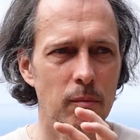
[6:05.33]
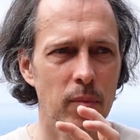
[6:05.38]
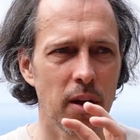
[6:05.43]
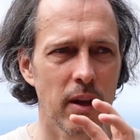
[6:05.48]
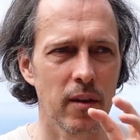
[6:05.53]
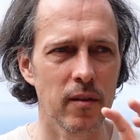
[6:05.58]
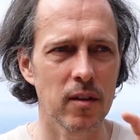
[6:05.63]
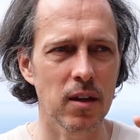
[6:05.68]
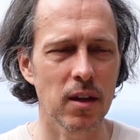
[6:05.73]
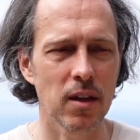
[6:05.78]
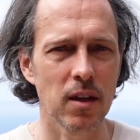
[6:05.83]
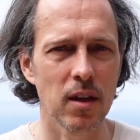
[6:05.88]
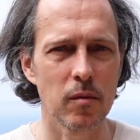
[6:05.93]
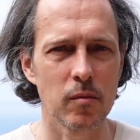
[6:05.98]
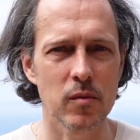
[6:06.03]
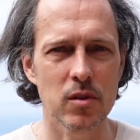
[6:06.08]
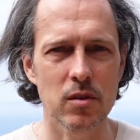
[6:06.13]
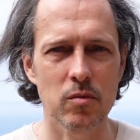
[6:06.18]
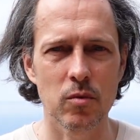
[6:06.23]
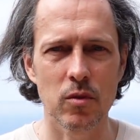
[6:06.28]
play their
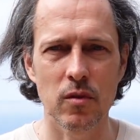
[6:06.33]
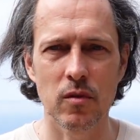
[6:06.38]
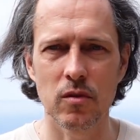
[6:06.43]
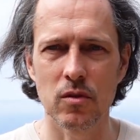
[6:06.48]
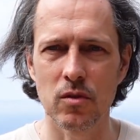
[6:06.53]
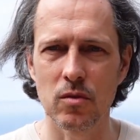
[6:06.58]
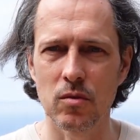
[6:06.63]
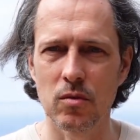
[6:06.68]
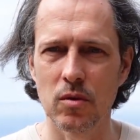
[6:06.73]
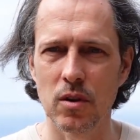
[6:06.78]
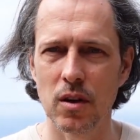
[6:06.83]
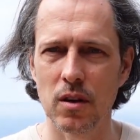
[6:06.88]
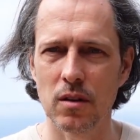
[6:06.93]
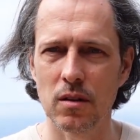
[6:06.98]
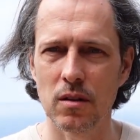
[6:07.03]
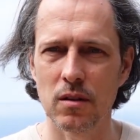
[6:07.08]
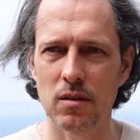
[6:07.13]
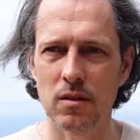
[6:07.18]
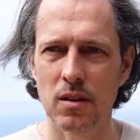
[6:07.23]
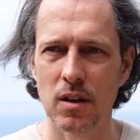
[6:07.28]
games with you.
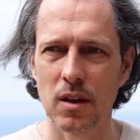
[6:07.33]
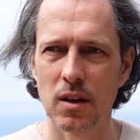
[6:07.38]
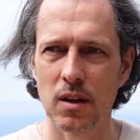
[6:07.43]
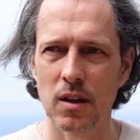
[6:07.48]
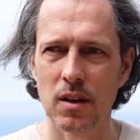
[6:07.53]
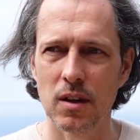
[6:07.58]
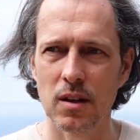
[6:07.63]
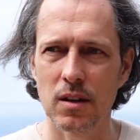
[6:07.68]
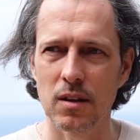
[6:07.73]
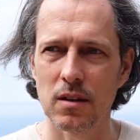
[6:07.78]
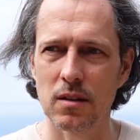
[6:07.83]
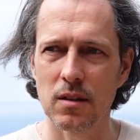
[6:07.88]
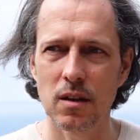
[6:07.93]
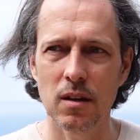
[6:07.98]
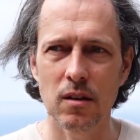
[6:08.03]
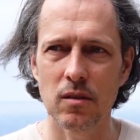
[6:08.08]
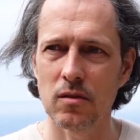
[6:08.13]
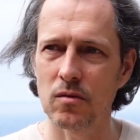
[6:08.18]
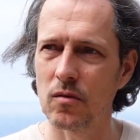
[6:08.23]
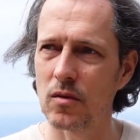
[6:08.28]
And
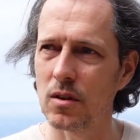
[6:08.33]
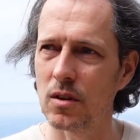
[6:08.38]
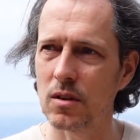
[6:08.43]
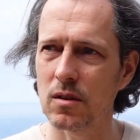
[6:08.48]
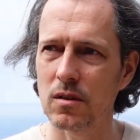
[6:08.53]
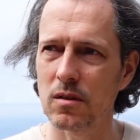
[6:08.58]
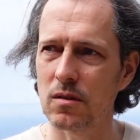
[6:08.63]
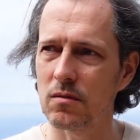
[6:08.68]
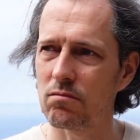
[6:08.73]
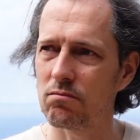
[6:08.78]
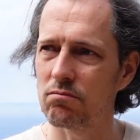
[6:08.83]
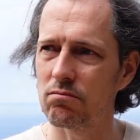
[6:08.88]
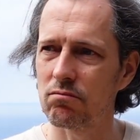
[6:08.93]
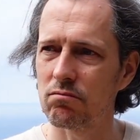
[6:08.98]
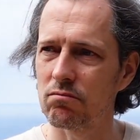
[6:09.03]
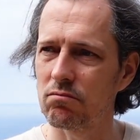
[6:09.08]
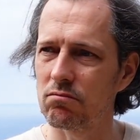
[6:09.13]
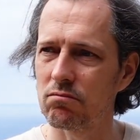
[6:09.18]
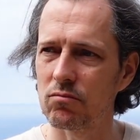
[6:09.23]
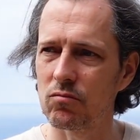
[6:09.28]
yeah, there's
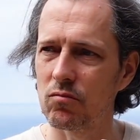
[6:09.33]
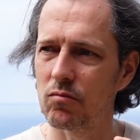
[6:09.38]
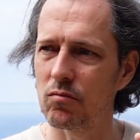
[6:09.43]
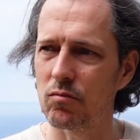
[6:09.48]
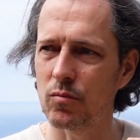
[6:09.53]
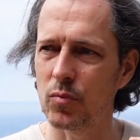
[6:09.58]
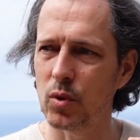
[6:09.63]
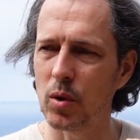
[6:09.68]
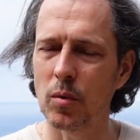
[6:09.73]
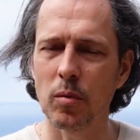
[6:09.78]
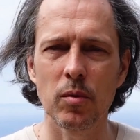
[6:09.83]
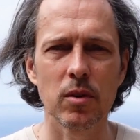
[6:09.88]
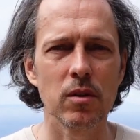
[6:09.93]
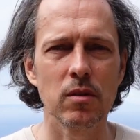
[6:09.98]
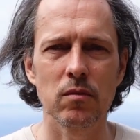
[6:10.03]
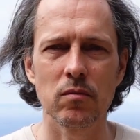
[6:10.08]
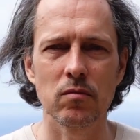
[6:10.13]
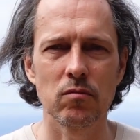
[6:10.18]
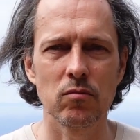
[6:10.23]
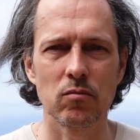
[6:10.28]

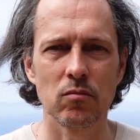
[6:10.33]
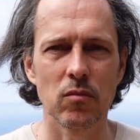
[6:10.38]
probably,